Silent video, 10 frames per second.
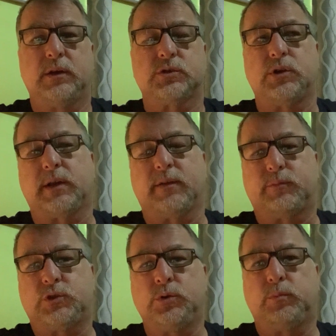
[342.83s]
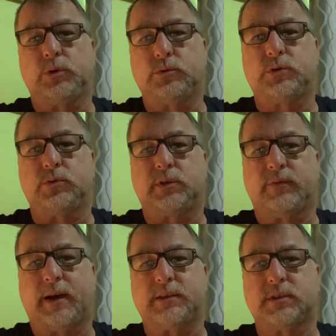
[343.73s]
So you can have two Bluetooth
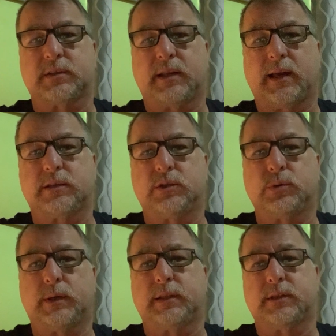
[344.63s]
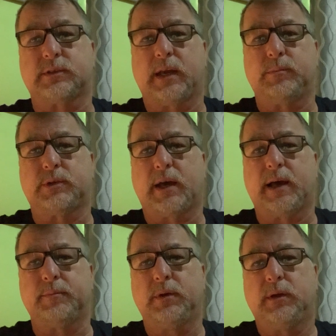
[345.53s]
devices connected to it at the same
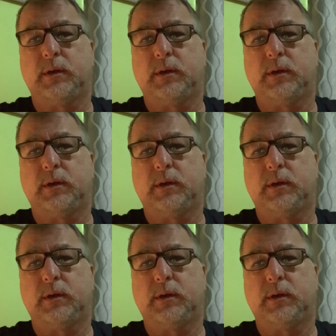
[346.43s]
time.